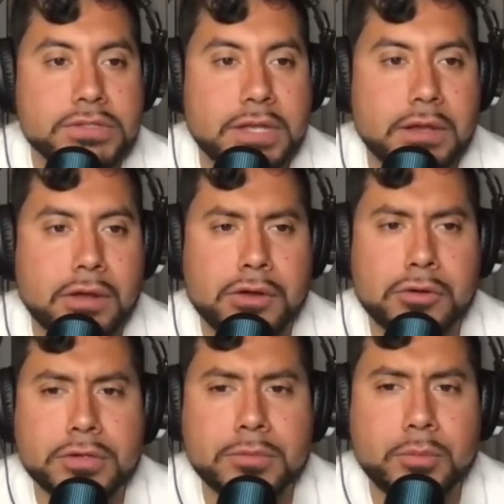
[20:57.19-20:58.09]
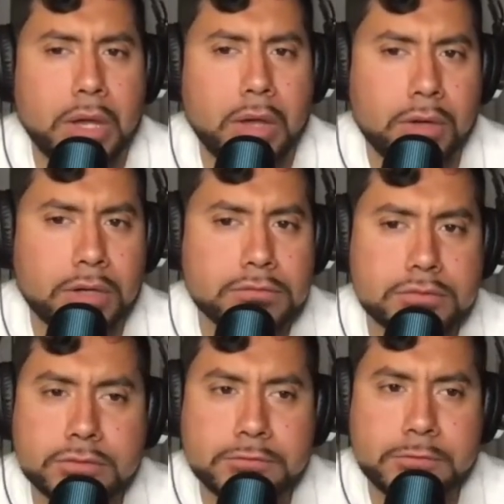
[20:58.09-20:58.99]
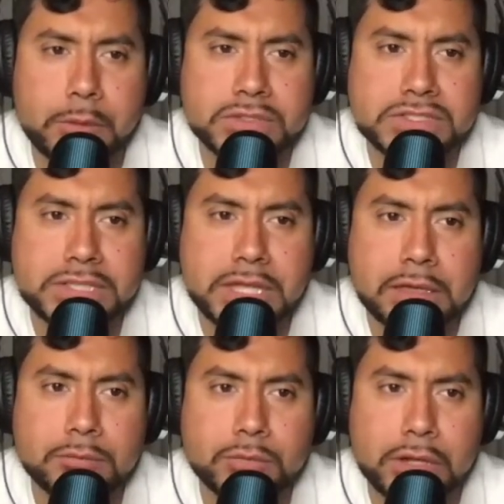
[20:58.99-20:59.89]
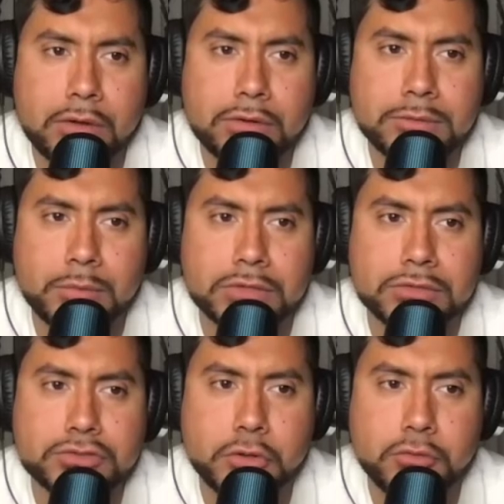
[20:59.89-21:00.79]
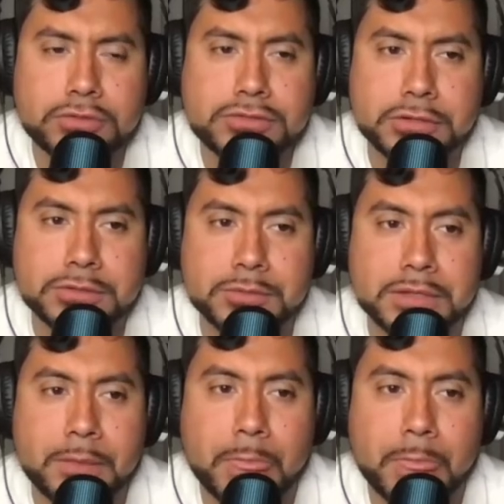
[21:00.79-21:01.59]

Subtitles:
I heard about, I don't know if I'm mistaken, but I heard about a choke tournament.